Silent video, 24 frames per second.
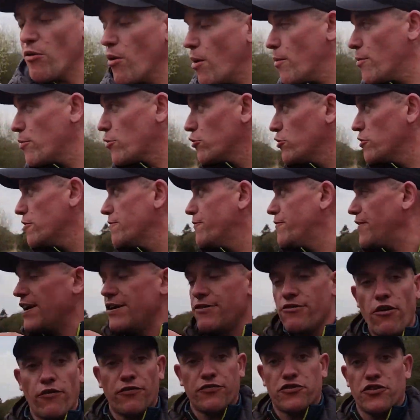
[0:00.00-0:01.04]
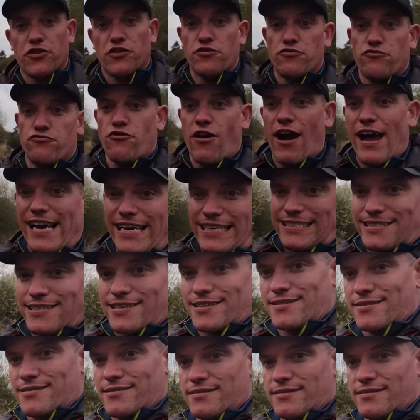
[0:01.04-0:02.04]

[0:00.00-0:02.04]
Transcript: where we're going to veer off to the right.